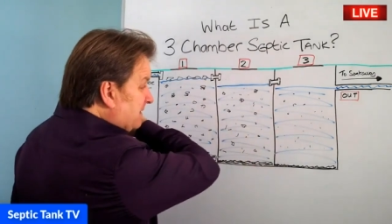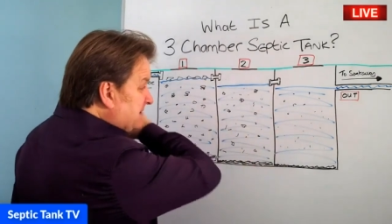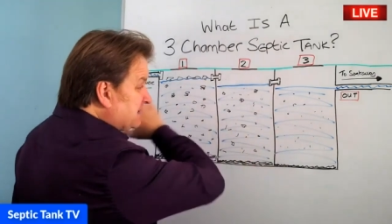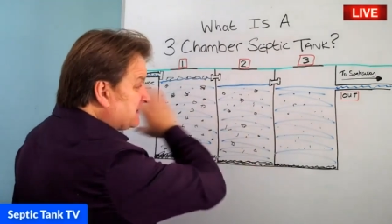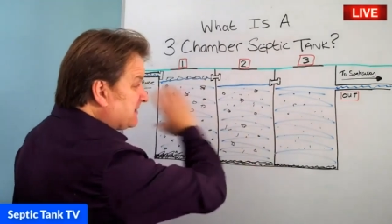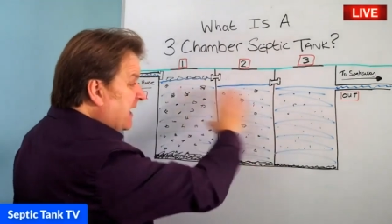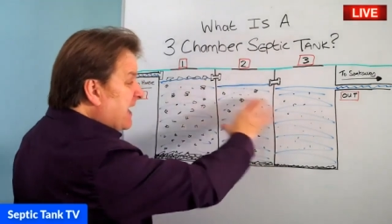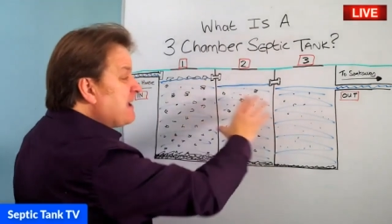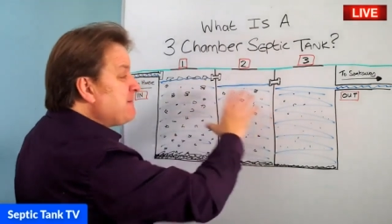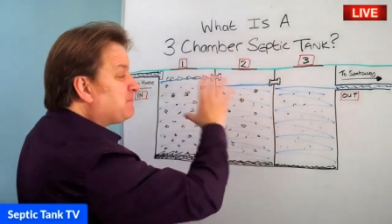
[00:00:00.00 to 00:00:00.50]

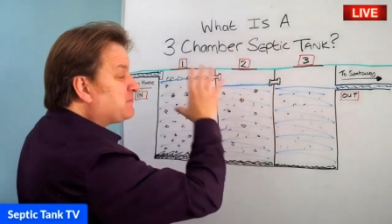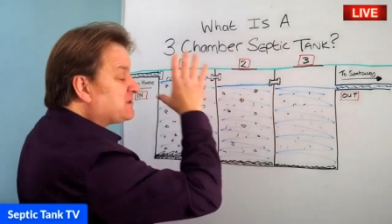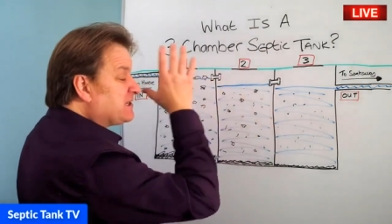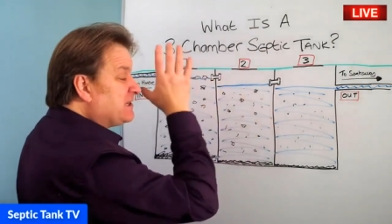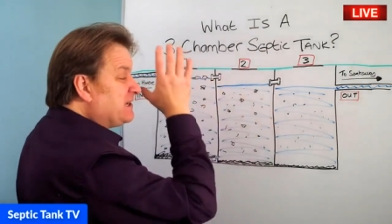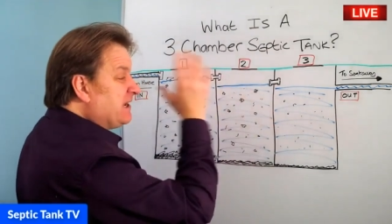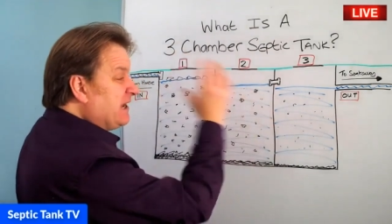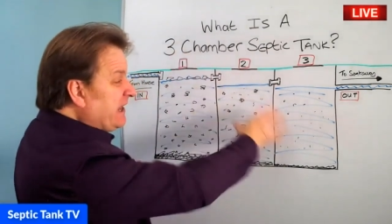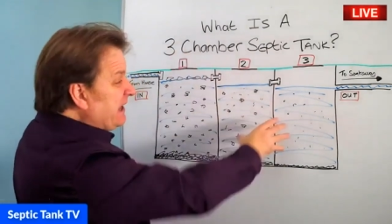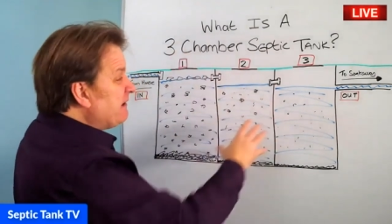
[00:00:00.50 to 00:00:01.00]
escapes
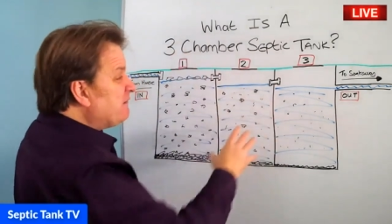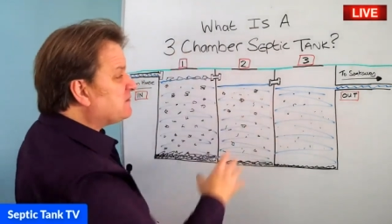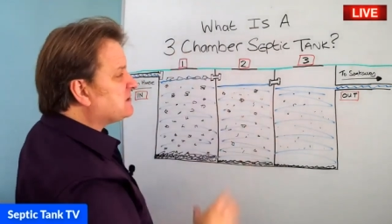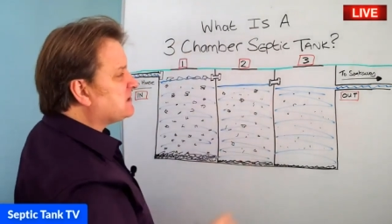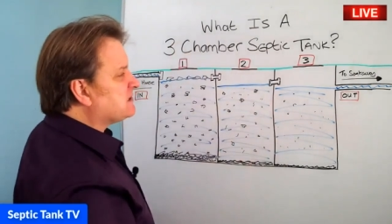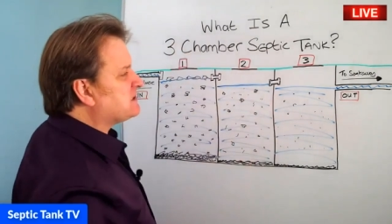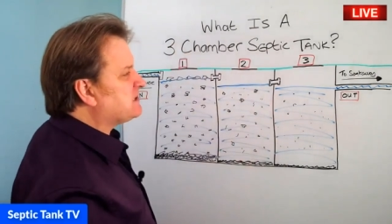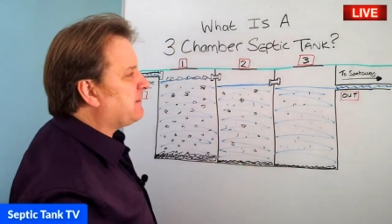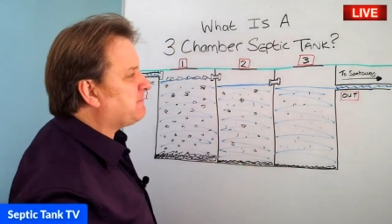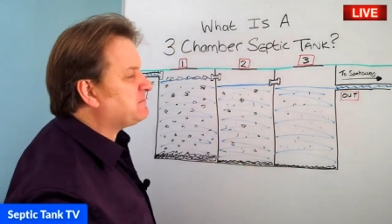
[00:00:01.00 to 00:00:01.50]
and leaves
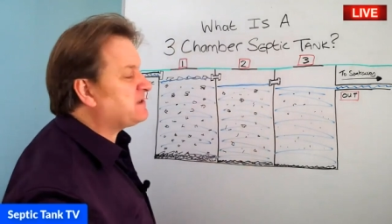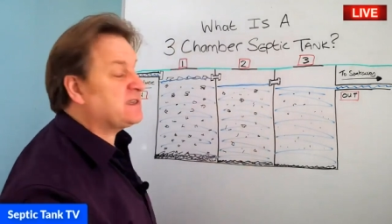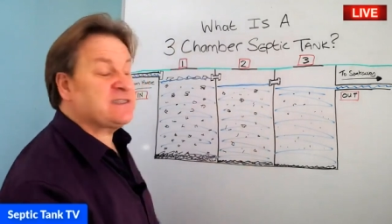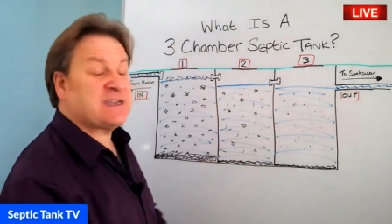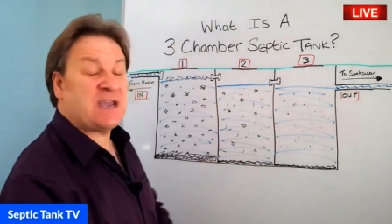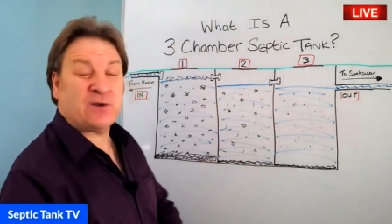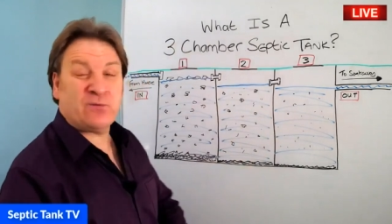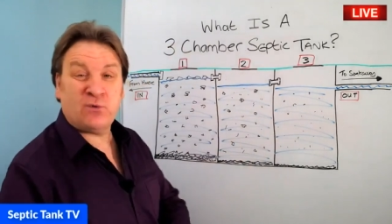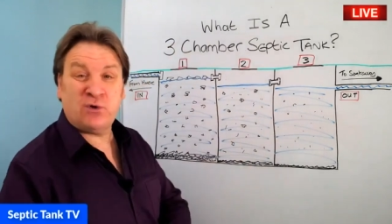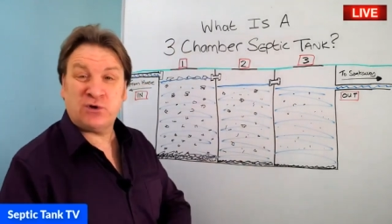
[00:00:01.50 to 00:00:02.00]
the septic tank,